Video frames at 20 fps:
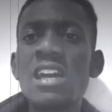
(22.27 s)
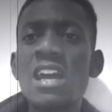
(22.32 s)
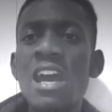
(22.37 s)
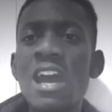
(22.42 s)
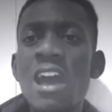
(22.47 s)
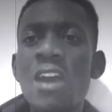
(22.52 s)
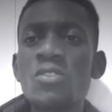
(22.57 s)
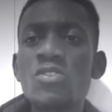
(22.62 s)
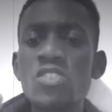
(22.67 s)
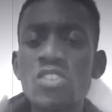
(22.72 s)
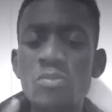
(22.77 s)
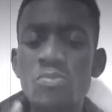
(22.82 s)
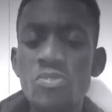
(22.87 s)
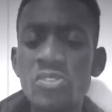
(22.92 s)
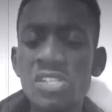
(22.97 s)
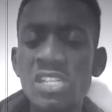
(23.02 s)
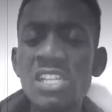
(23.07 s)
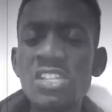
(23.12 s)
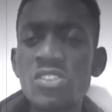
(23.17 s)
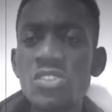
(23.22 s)
How do you
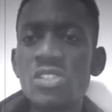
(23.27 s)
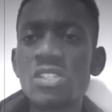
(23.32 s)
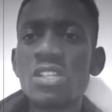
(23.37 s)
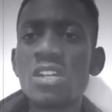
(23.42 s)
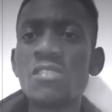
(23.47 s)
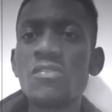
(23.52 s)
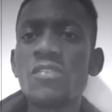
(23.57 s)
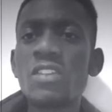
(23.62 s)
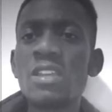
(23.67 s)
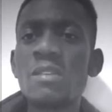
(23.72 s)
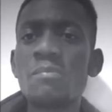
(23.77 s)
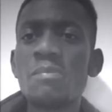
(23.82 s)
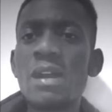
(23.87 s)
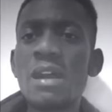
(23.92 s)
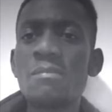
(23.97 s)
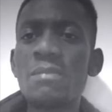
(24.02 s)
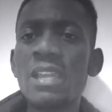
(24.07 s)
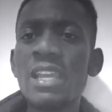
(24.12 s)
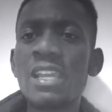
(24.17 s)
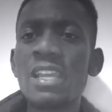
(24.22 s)
present yourself in
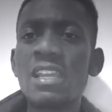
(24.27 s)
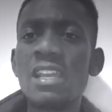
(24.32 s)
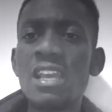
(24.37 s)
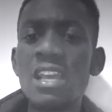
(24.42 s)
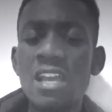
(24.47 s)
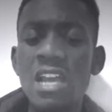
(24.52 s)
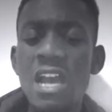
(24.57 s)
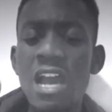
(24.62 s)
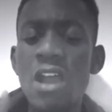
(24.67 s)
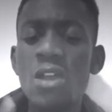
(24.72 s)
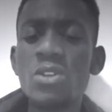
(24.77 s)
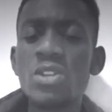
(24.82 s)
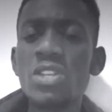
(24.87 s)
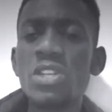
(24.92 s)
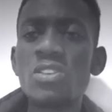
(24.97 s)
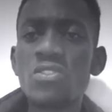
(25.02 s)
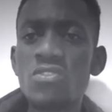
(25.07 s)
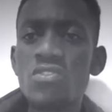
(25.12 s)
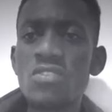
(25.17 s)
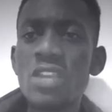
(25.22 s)
public? How do
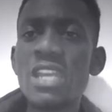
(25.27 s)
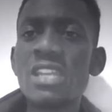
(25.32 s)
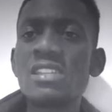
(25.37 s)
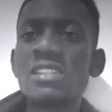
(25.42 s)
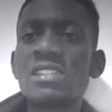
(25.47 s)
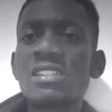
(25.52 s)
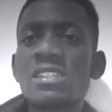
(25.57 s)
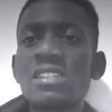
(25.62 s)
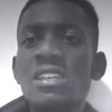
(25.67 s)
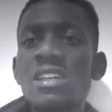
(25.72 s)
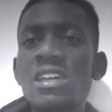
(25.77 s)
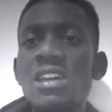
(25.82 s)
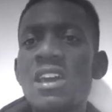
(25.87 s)
you dress?